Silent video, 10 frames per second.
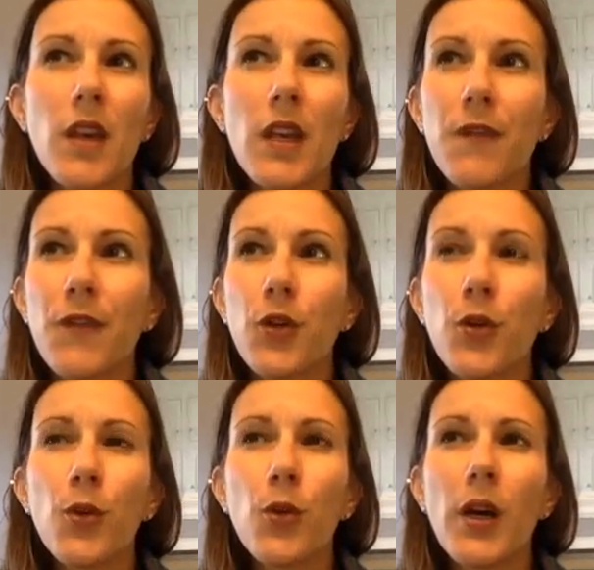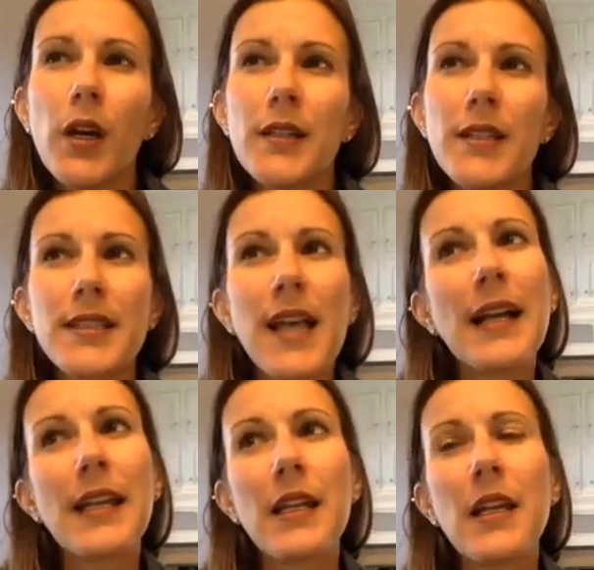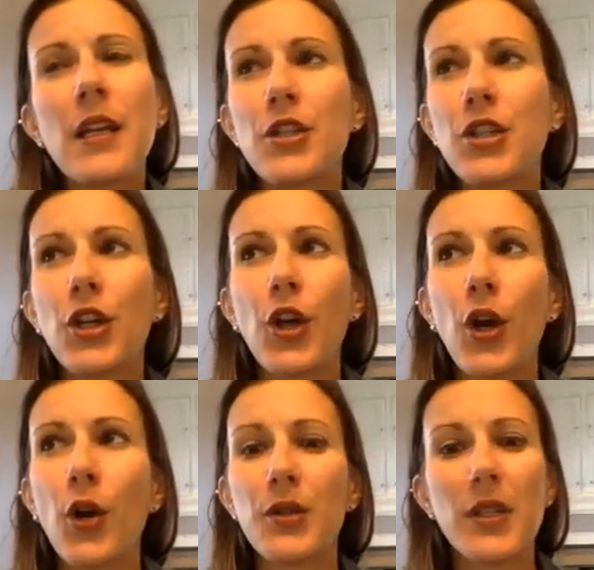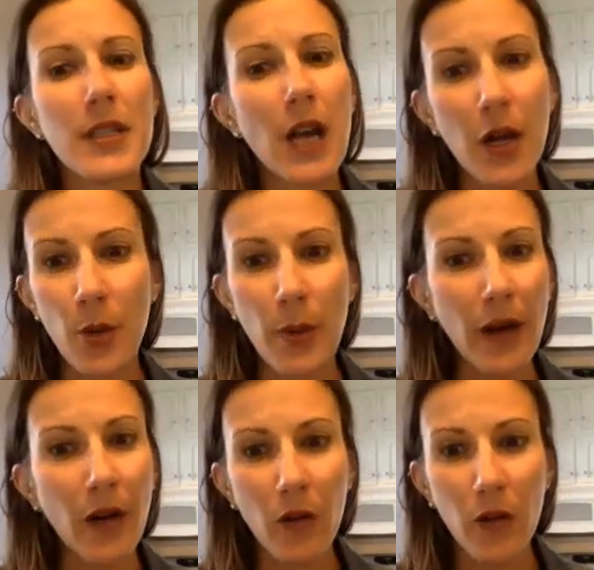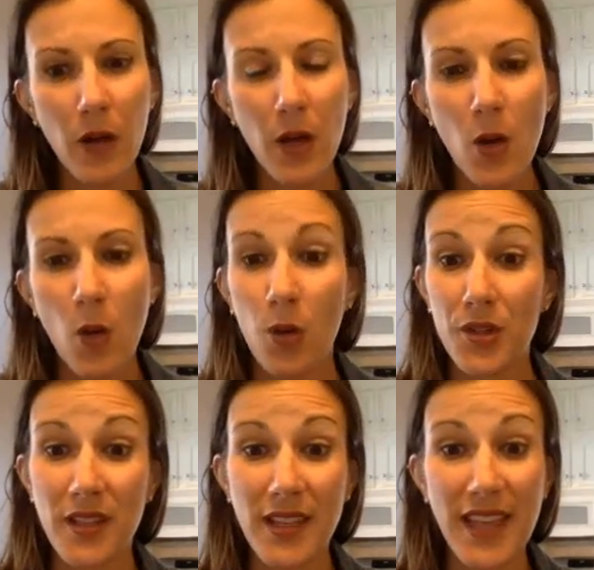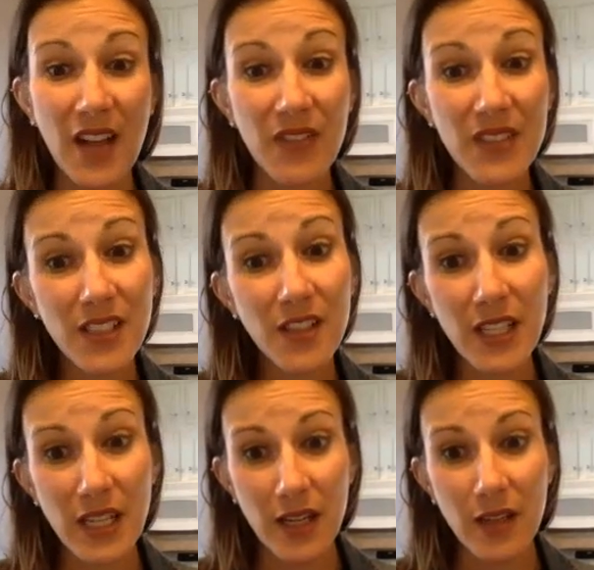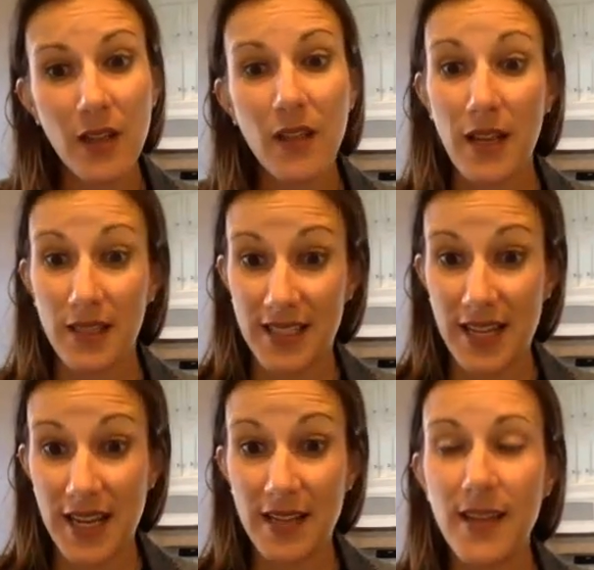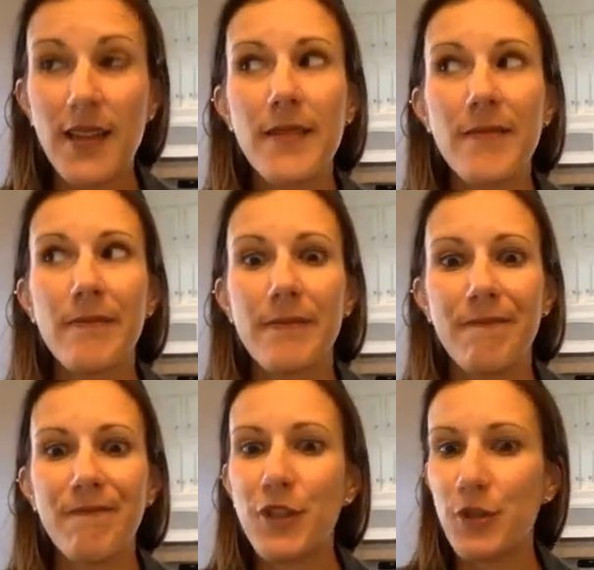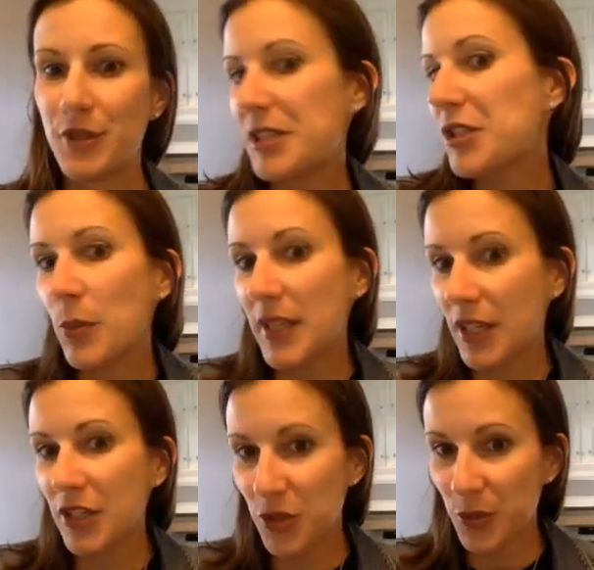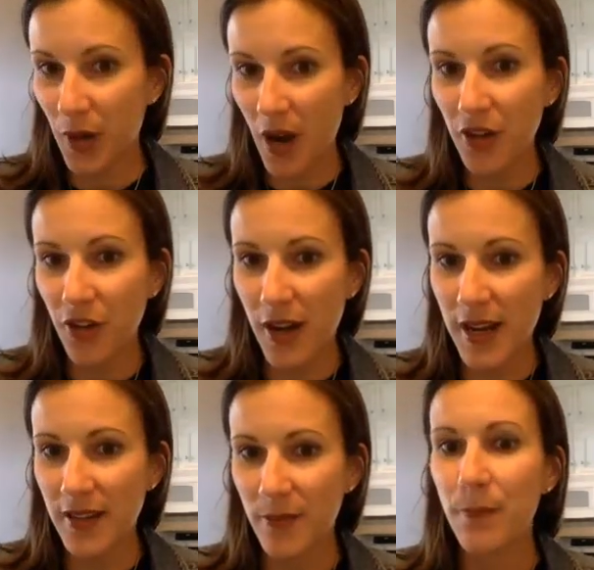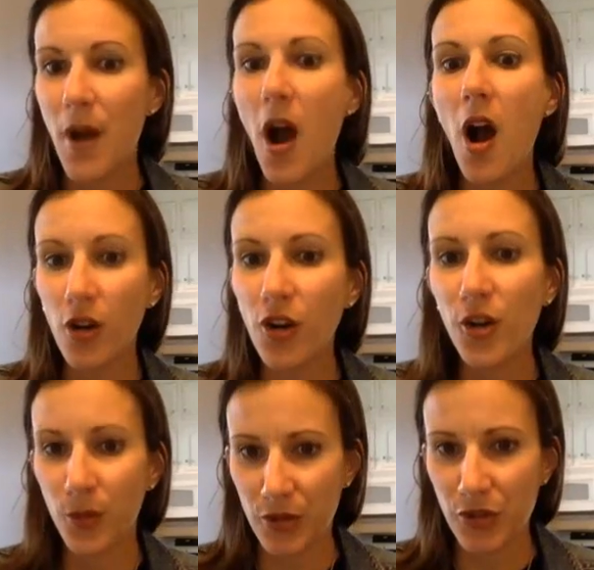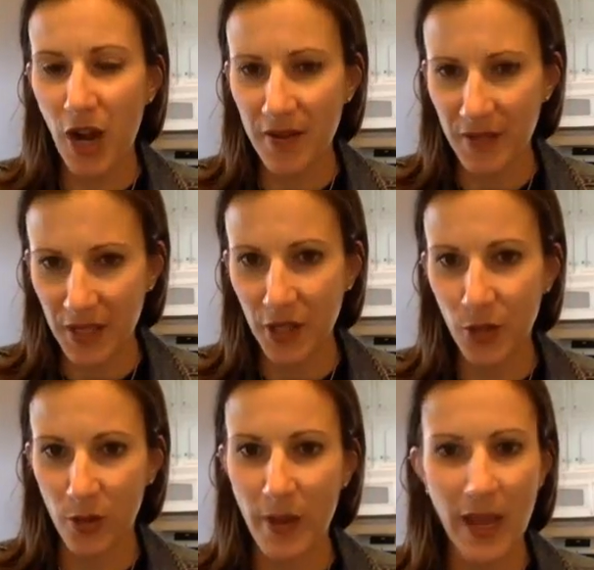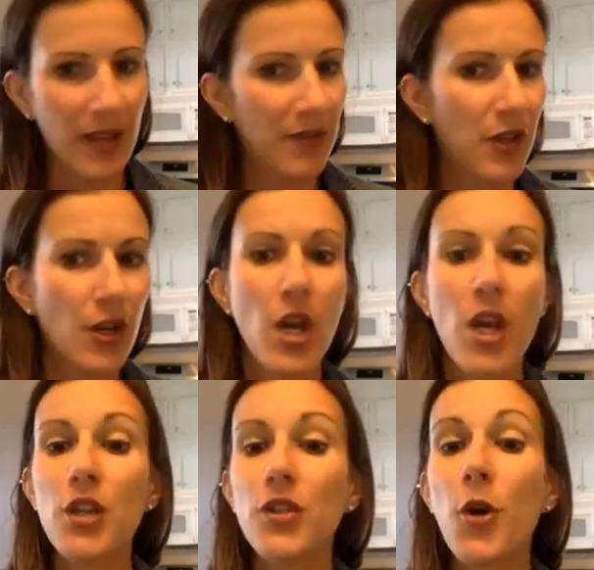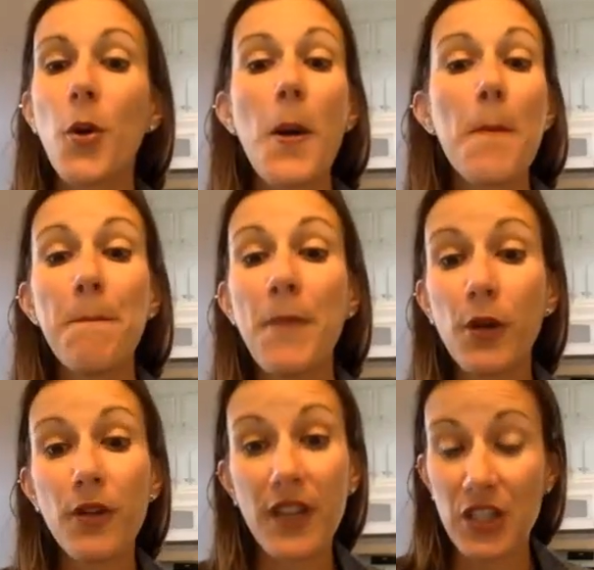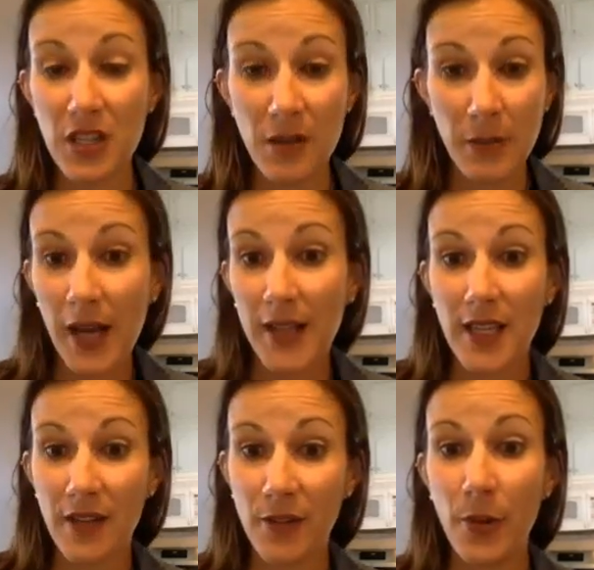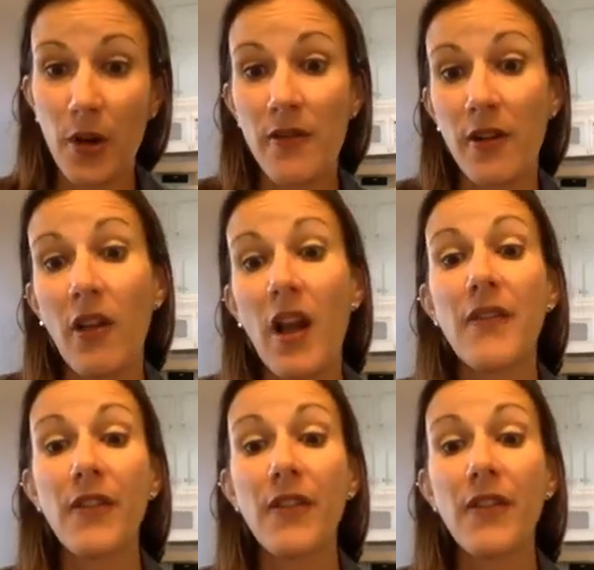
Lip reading: If you decided to go to Taco Bell or to the cafeteria last night, you did so because you were hungry. Hunger was driving your behavior. So motivation impacts every part of our life.